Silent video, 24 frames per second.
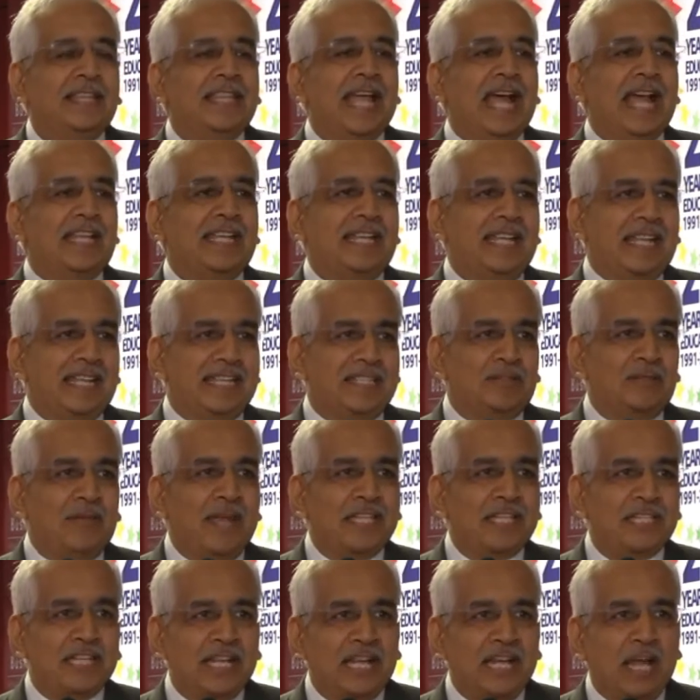that is
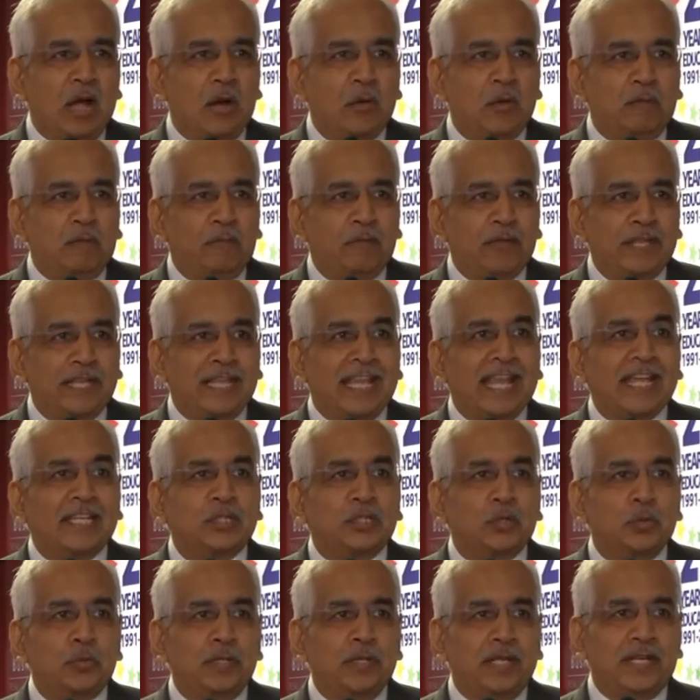venturing out for the
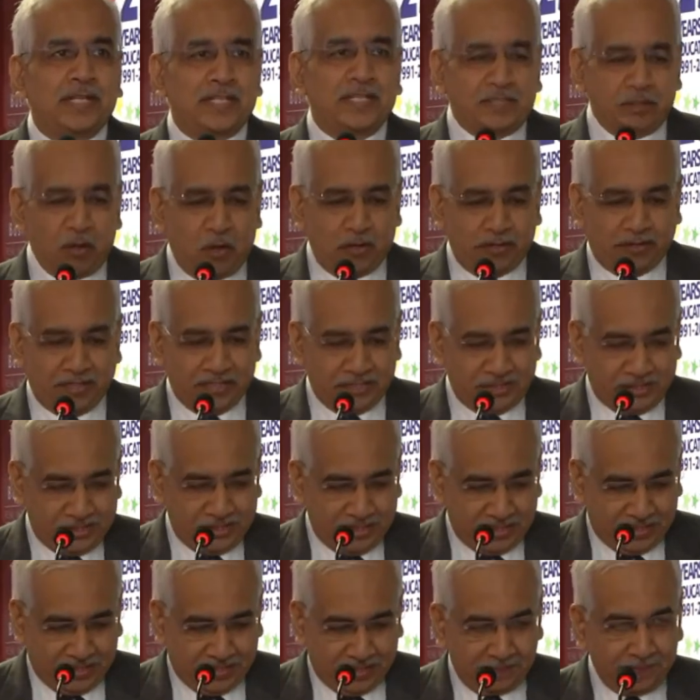next 2 years on this
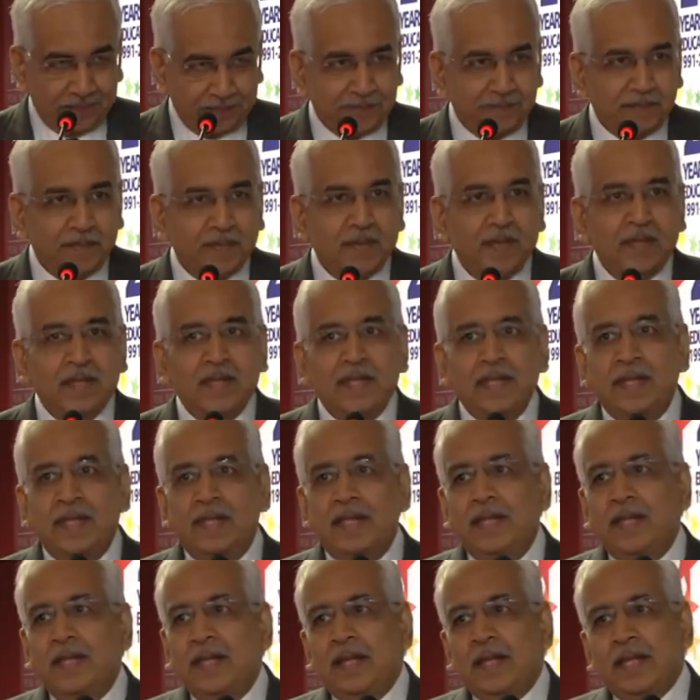journey.
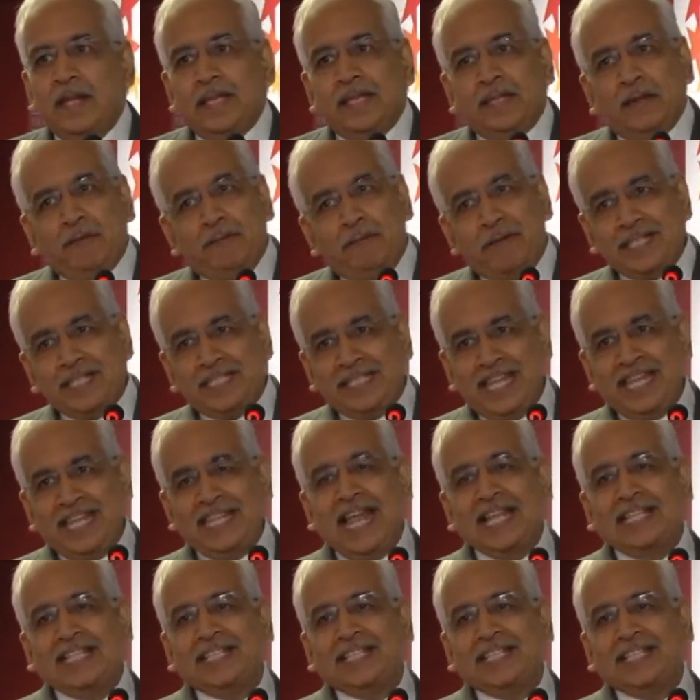The first thing